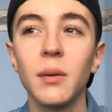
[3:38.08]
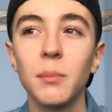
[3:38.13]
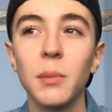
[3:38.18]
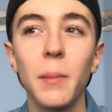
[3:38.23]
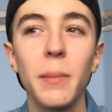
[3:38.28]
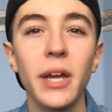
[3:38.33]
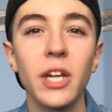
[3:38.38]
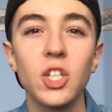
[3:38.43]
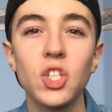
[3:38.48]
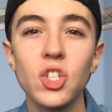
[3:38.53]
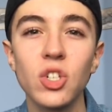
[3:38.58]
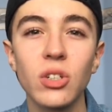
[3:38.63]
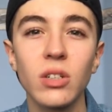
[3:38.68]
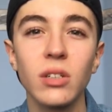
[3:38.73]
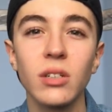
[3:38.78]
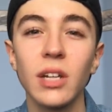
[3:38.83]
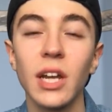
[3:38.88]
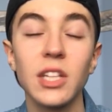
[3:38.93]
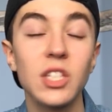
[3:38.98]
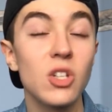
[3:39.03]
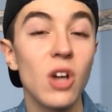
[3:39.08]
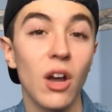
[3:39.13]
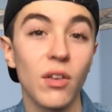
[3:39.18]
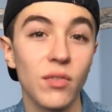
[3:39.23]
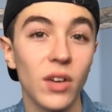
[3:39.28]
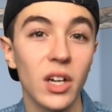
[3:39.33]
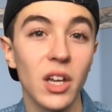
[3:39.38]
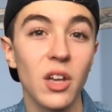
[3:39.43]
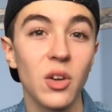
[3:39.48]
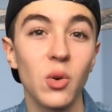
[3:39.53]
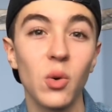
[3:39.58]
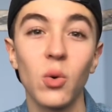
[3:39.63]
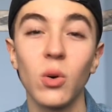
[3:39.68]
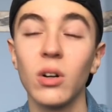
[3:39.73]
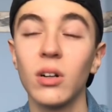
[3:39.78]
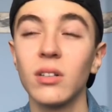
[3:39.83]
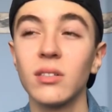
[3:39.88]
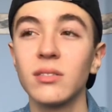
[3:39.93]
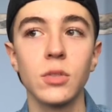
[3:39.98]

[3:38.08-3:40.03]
But bitch, it's not fucking cool.